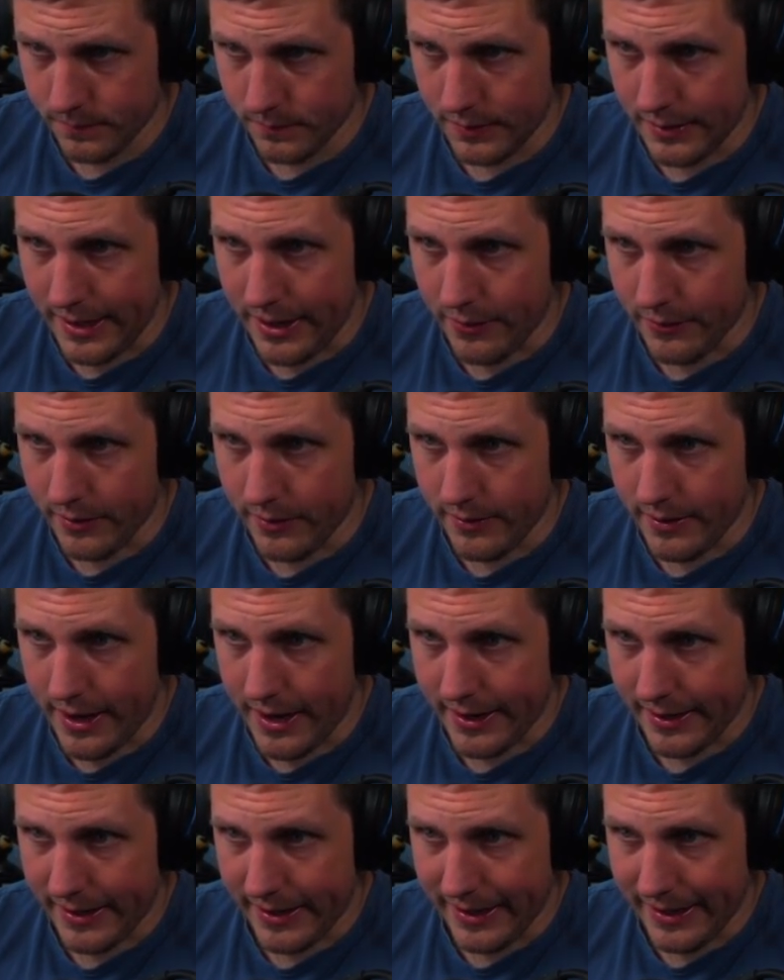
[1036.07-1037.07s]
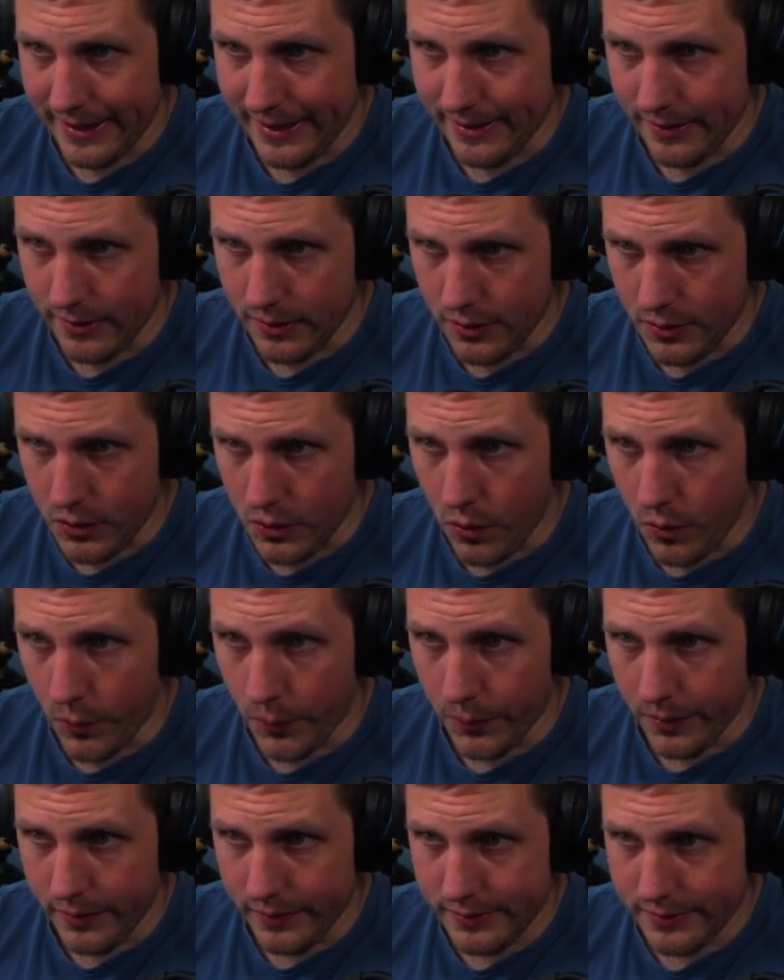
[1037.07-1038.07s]
Now you're not going to get
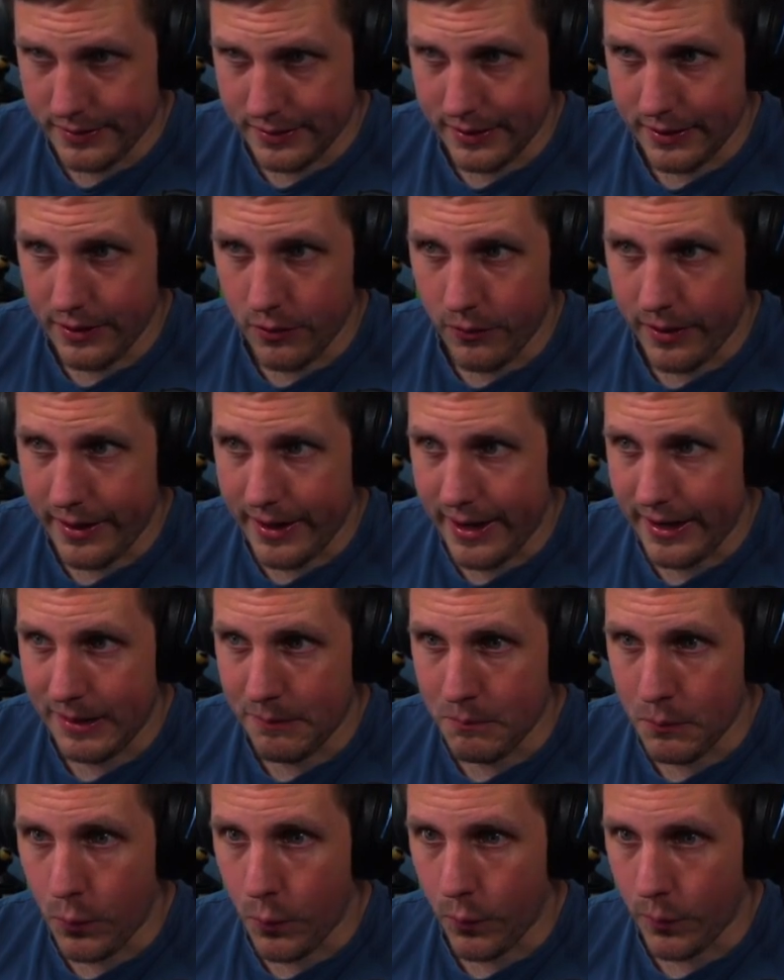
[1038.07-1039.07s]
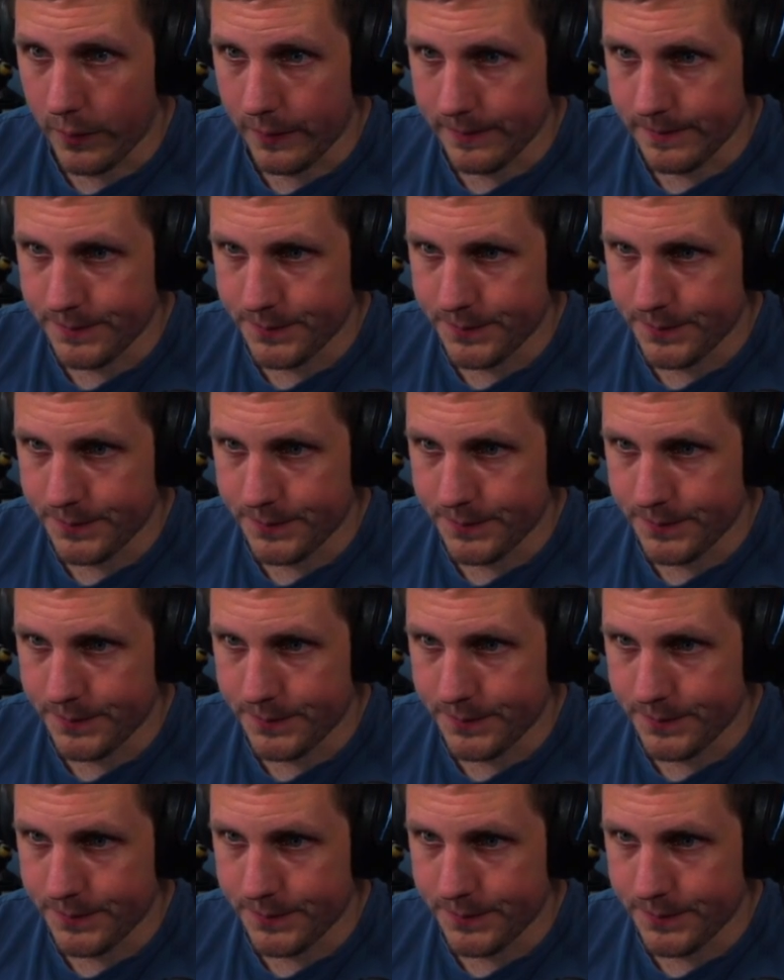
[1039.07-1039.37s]
gold slithery anymore,